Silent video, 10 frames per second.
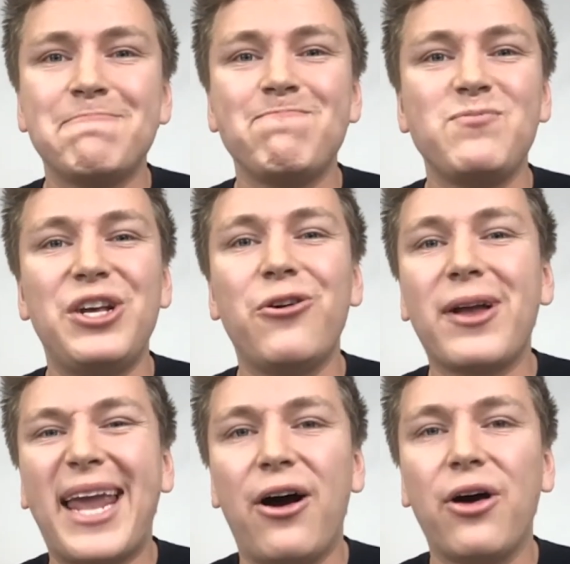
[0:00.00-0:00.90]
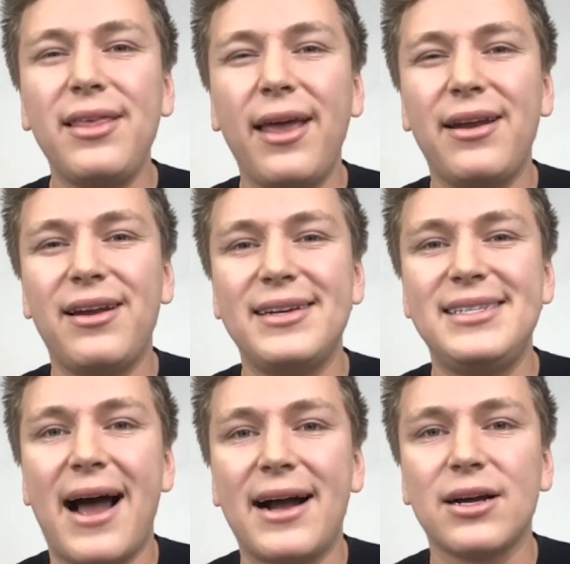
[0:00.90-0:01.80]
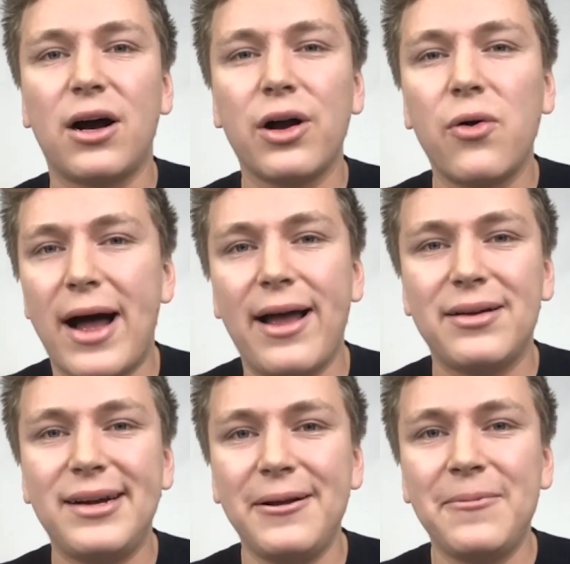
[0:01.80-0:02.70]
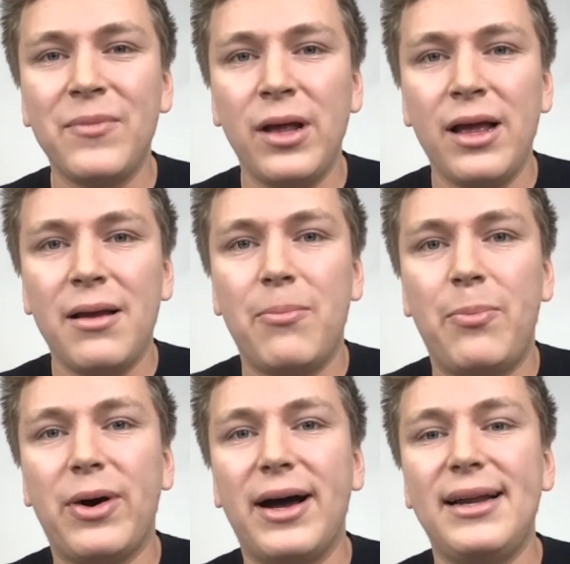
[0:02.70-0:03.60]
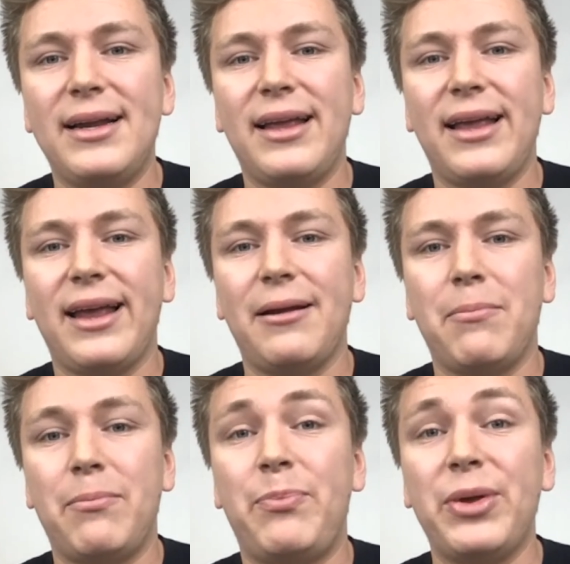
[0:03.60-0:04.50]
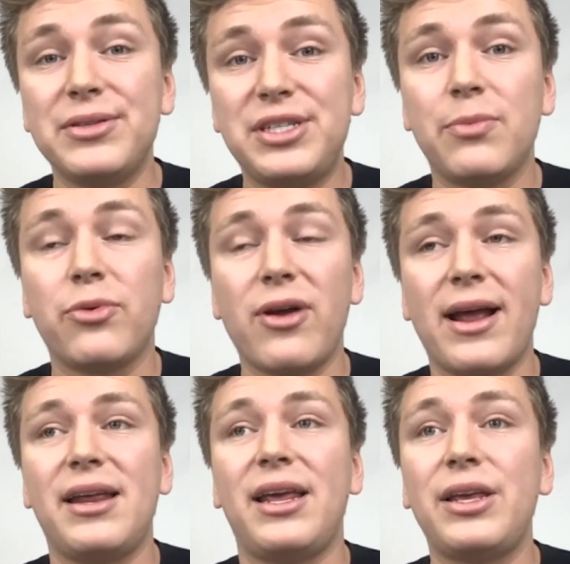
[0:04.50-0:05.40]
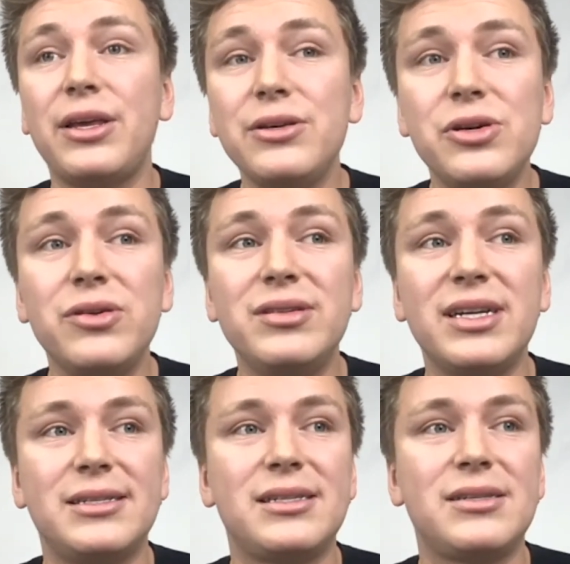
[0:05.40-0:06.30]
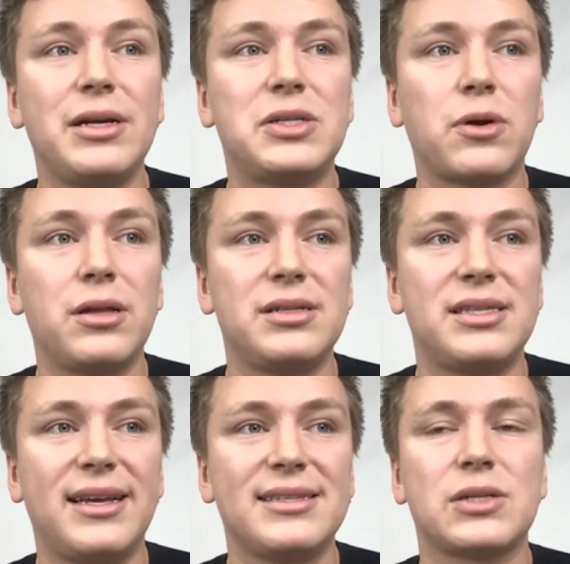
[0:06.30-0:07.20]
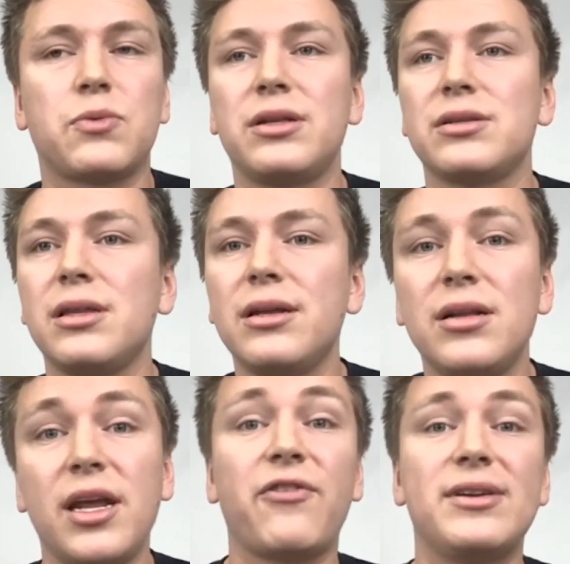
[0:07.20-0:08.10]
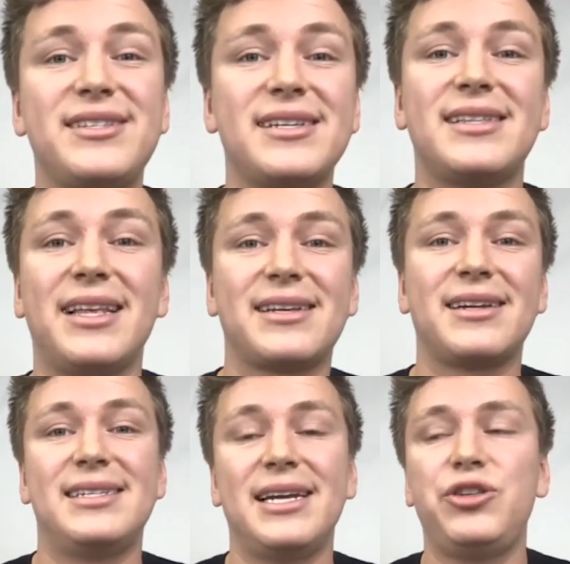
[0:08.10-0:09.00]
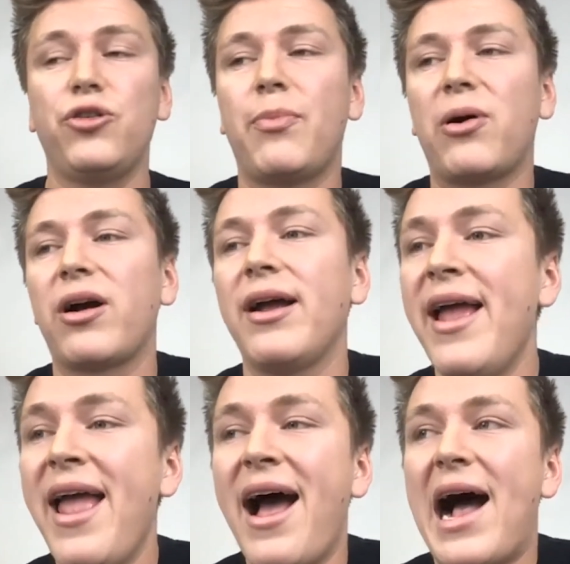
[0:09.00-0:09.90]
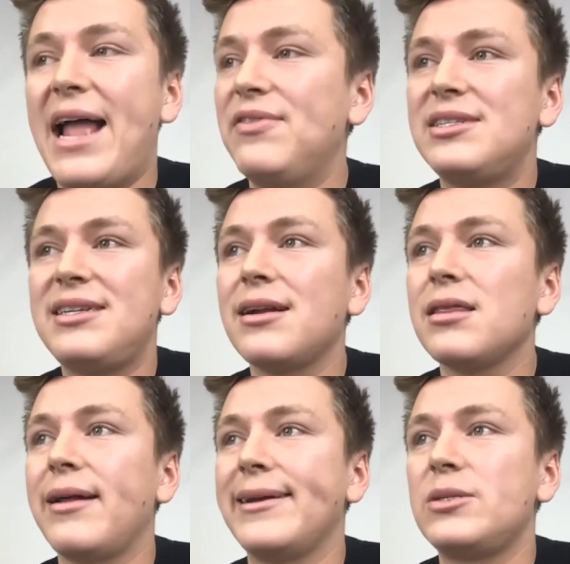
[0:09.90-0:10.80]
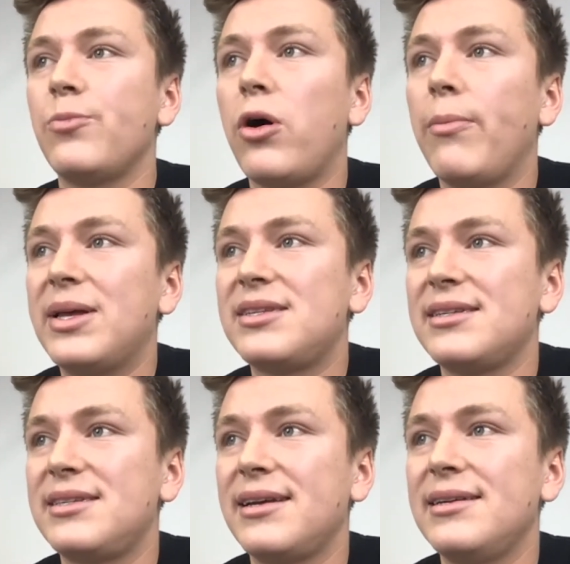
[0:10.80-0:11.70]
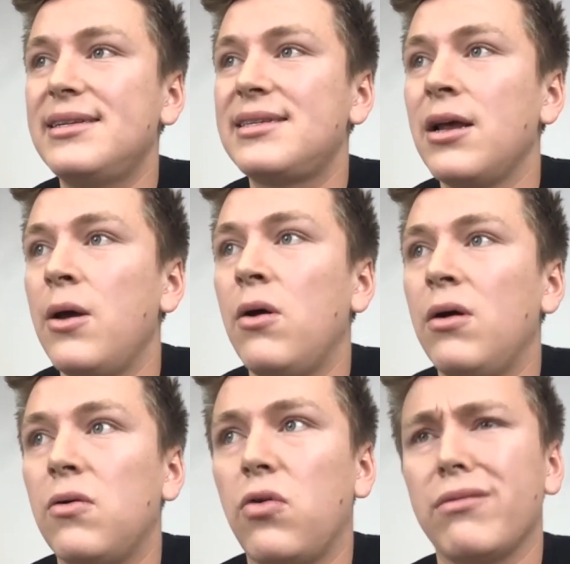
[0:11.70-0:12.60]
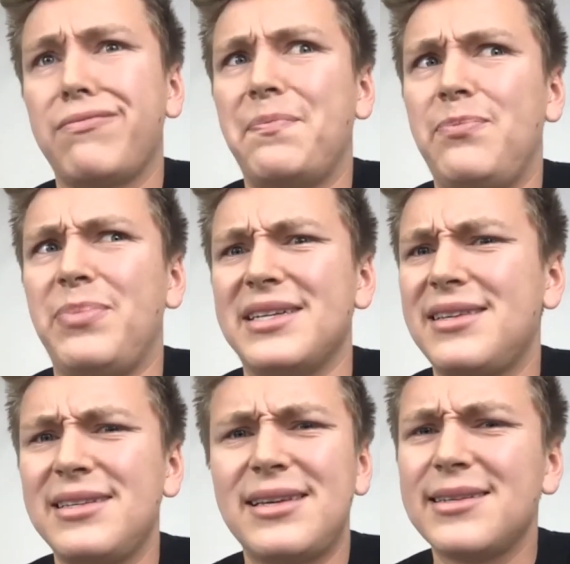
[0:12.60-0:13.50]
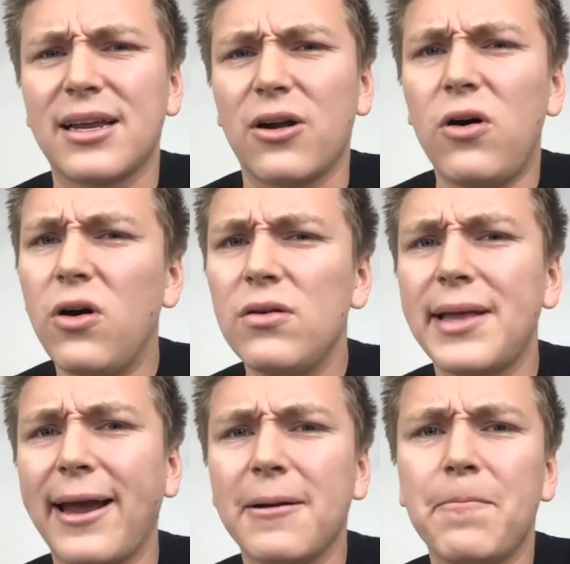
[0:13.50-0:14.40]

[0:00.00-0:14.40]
you don't calculate an exact ROI on it, but it builds your brand huge. It's one of those things that's one of those little differences that's going to set you apart. I haven't seen a lot of small businesses or businesses at all like